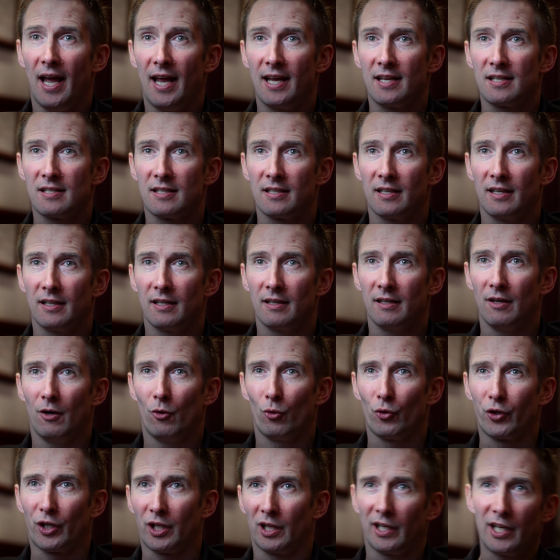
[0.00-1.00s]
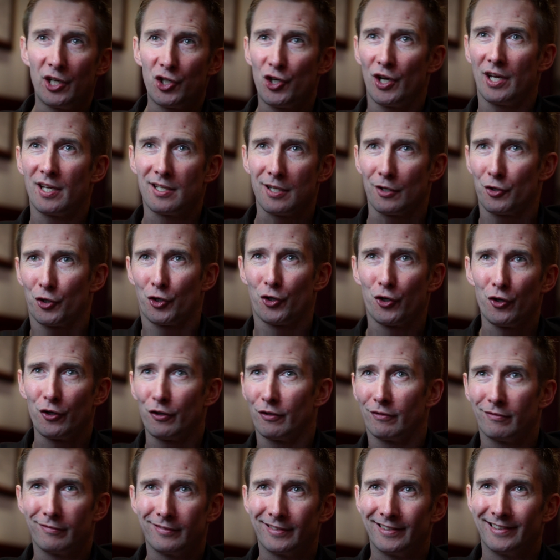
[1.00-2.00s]
is that all the cliches are
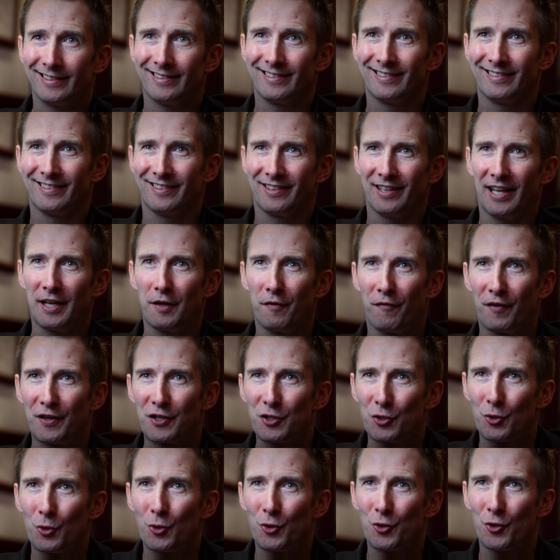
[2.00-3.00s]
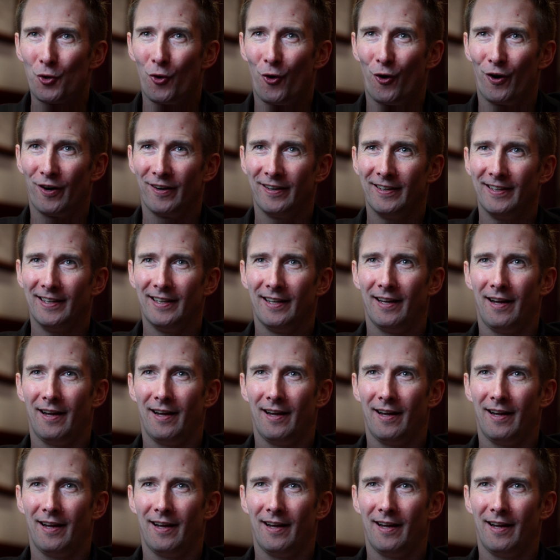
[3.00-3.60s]
true, that life is too short.